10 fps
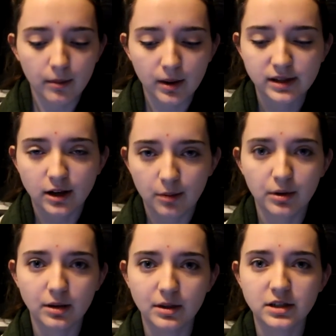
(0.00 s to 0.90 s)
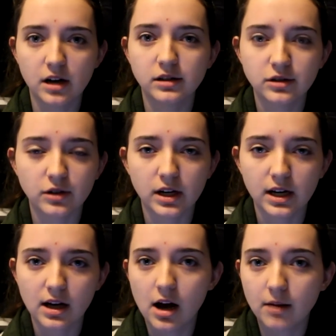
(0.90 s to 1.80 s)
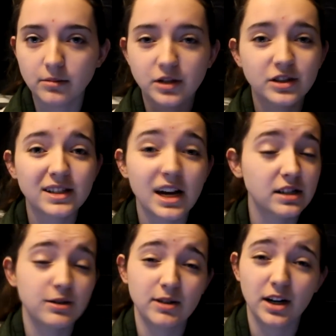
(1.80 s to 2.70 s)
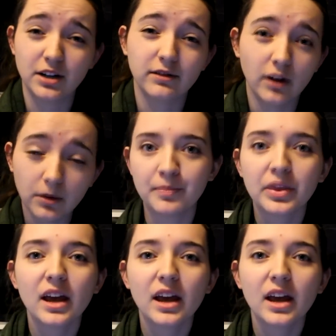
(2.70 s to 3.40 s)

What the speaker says: It's all pretty much on screen. You just can't do it on your phone.